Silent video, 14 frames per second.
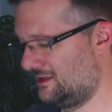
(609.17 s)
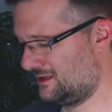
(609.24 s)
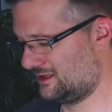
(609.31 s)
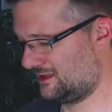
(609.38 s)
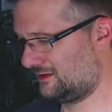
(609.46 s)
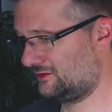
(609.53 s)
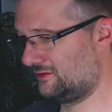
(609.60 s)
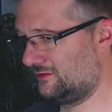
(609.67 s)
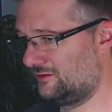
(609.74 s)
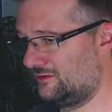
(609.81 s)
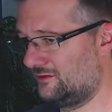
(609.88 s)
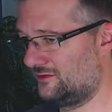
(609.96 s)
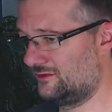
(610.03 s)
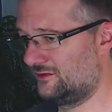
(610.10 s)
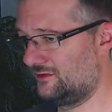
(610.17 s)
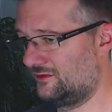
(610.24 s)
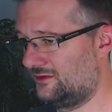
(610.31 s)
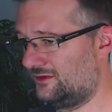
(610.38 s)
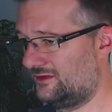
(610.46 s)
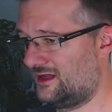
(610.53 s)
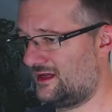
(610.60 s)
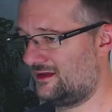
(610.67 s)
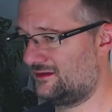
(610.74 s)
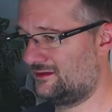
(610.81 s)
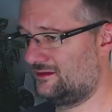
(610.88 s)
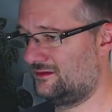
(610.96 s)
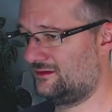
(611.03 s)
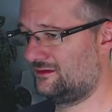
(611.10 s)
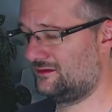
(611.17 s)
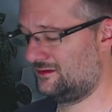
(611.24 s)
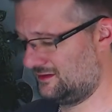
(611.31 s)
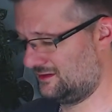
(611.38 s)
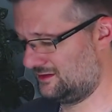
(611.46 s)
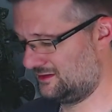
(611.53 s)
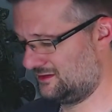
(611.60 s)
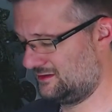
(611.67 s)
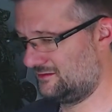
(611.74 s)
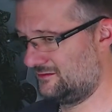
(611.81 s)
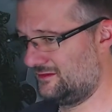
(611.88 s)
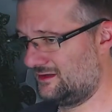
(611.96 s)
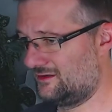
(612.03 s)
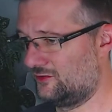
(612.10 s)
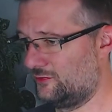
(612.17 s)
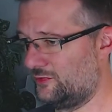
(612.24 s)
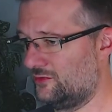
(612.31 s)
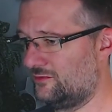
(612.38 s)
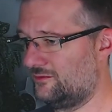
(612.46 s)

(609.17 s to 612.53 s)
action to set variable.